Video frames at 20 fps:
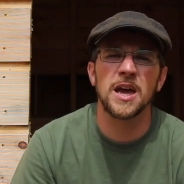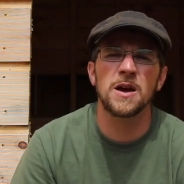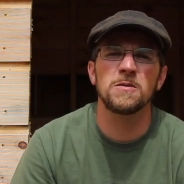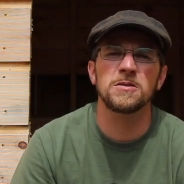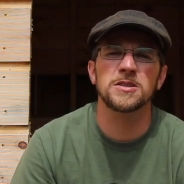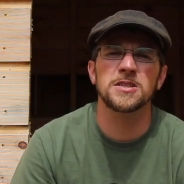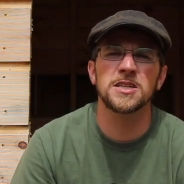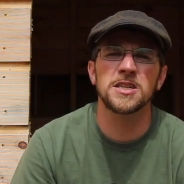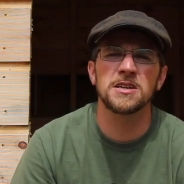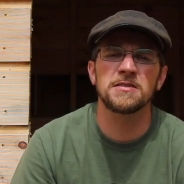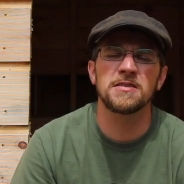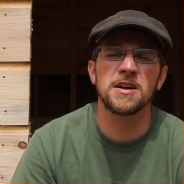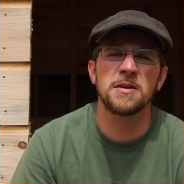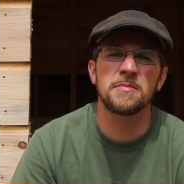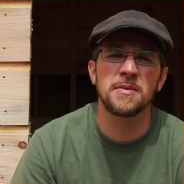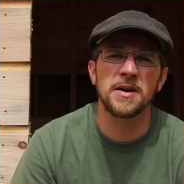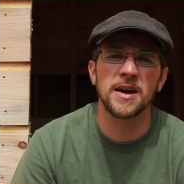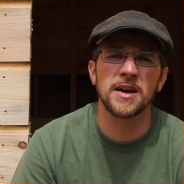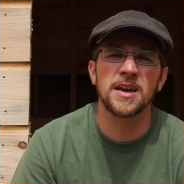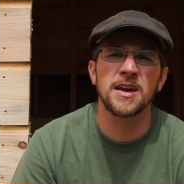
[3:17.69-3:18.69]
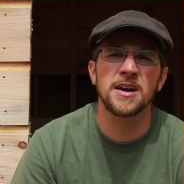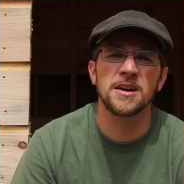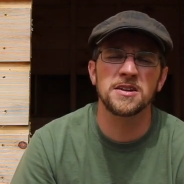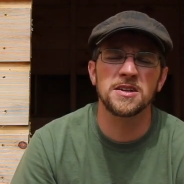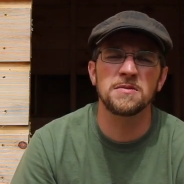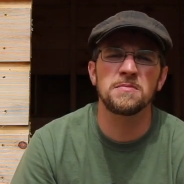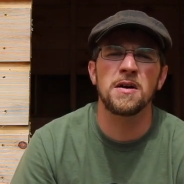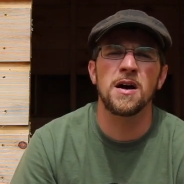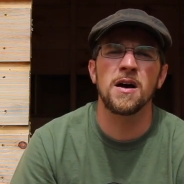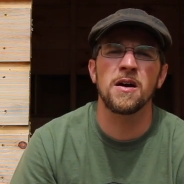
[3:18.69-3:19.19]
And we'll see you right back here
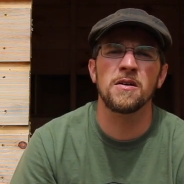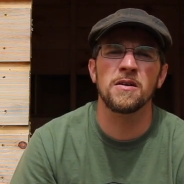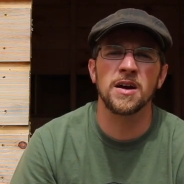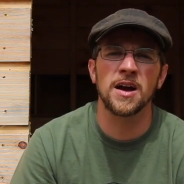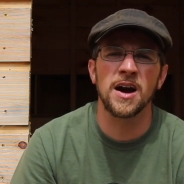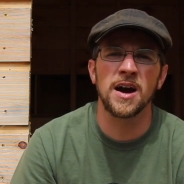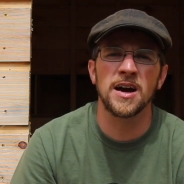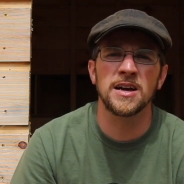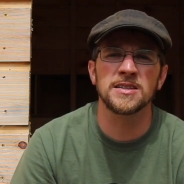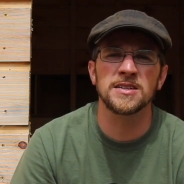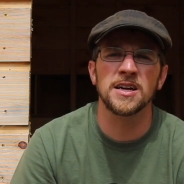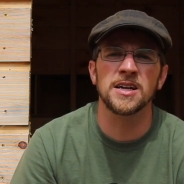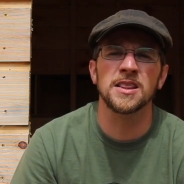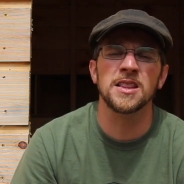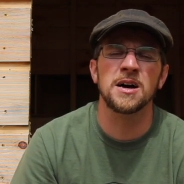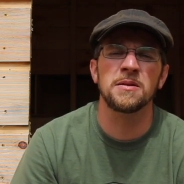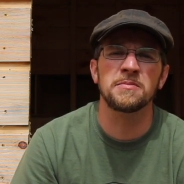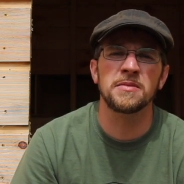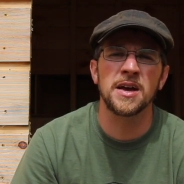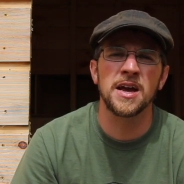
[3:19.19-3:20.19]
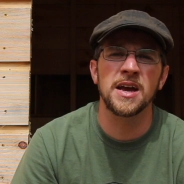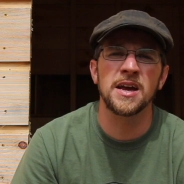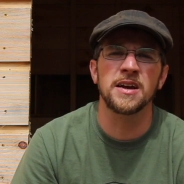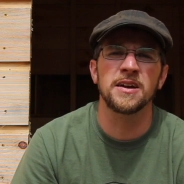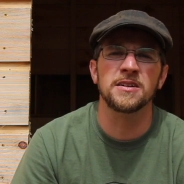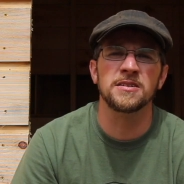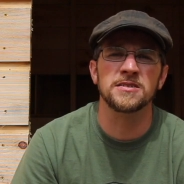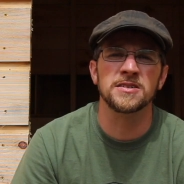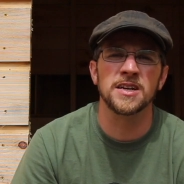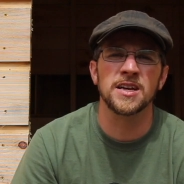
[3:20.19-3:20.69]
tomorrow, guys, at Lumnah
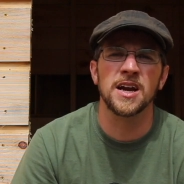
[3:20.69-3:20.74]
Acres.